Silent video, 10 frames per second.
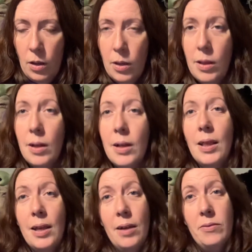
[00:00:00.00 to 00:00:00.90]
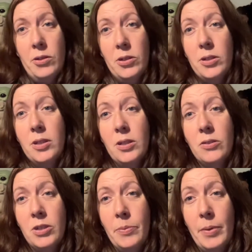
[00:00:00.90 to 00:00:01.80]
Luckily, I've got an
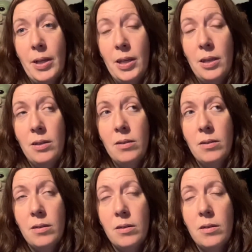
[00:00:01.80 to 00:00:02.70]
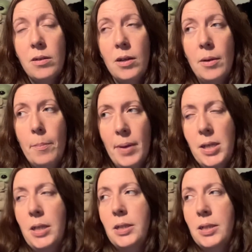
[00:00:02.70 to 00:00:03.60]
extremely
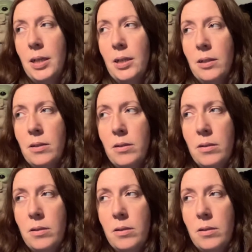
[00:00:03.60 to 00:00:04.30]
amazing